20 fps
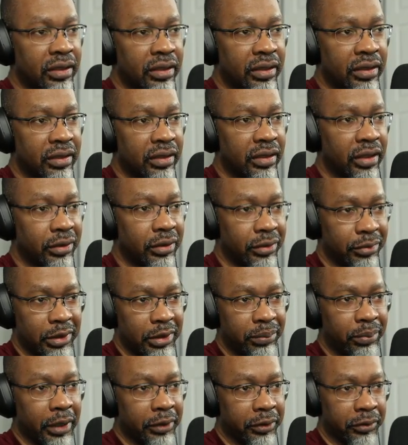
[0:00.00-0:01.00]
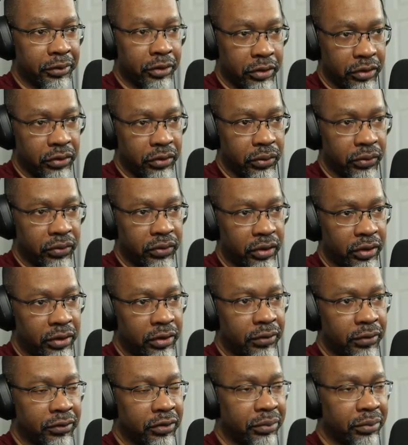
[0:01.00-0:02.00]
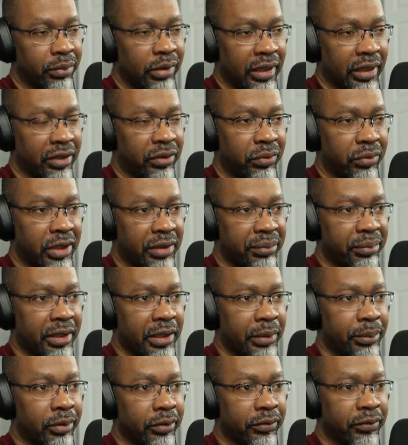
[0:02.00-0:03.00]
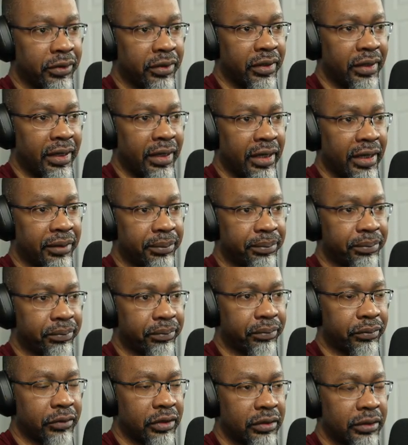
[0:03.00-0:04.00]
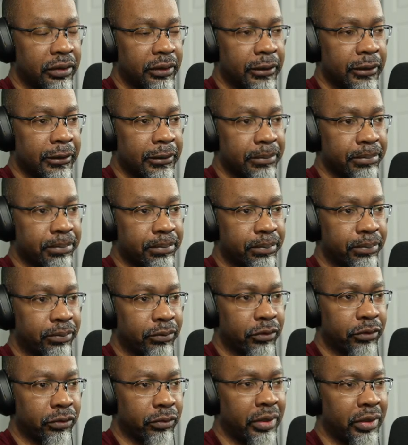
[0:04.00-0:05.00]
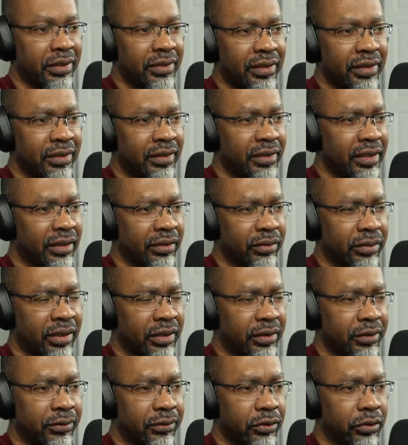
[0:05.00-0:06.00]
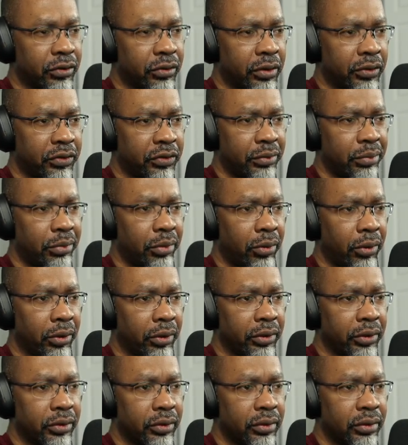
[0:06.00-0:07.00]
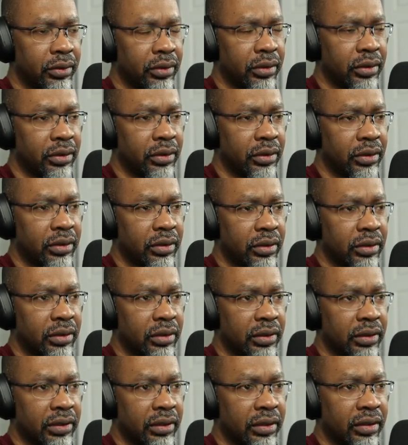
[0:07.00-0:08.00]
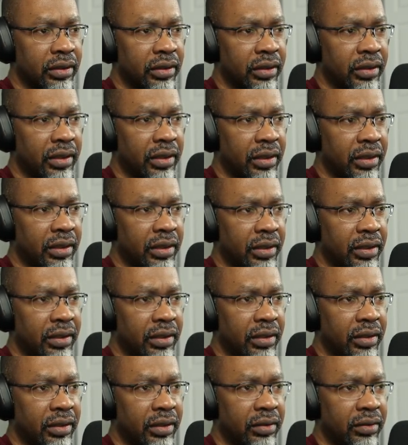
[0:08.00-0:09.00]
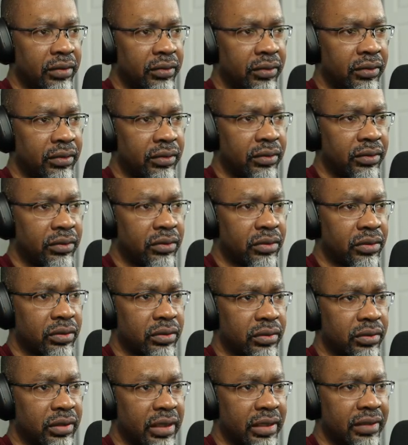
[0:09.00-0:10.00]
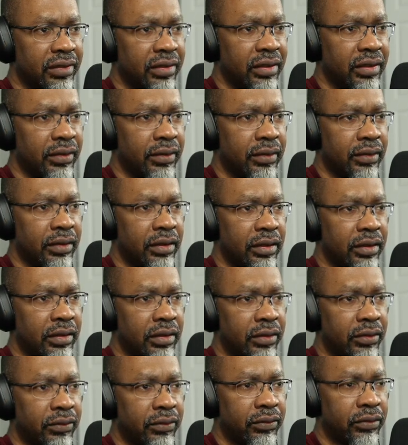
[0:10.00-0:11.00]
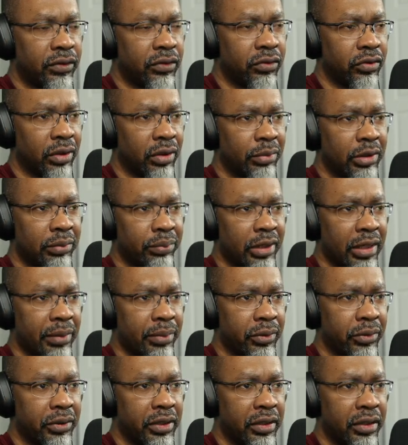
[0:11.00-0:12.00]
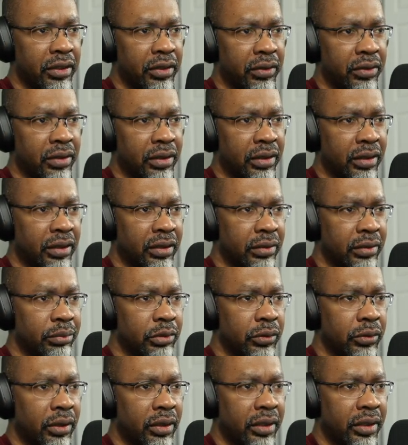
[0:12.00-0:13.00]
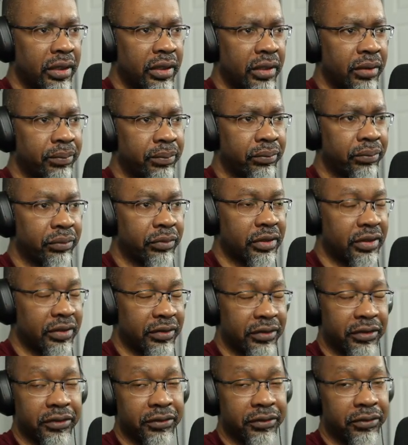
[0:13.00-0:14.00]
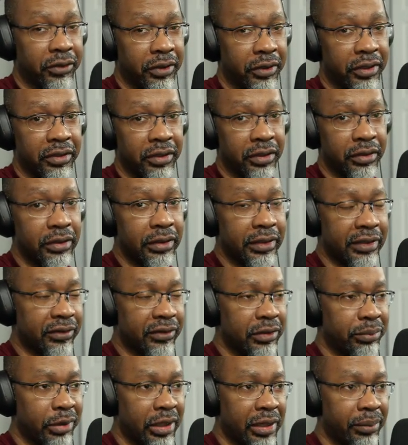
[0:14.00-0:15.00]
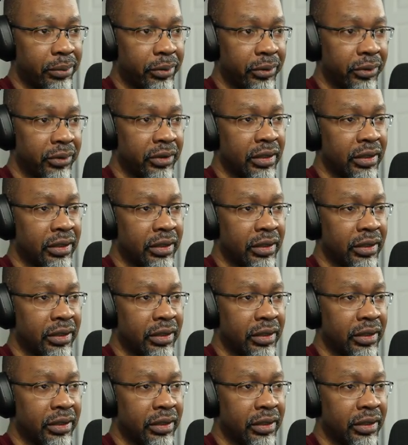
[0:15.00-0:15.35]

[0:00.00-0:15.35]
It'll be better to use the Ilford black and white paper for that. So I did that kind of across the board. And I did leave the German paper in there, the Hanamule, because it's very good Gliese paper.